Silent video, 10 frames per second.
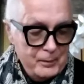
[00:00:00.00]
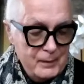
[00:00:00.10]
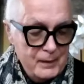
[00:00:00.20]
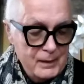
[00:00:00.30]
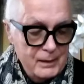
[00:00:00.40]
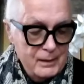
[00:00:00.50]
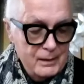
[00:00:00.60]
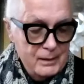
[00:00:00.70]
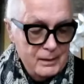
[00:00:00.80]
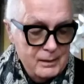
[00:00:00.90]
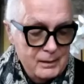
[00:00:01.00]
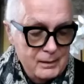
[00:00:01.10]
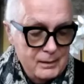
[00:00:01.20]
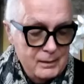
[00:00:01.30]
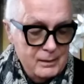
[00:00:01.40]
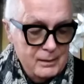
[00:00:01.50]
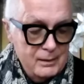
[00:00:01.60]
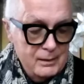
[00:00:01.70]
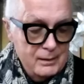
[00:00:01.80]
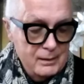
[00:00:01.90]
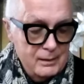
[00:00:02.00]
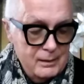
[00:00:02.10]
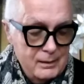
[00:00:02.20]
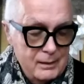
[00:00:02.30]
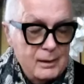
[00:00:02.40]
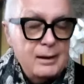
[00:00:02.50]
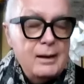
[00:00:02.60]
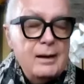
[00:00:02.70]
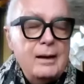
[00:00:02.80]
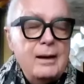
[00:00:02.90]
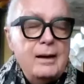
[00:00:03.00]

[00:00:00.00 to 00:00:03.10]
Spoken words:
(silence)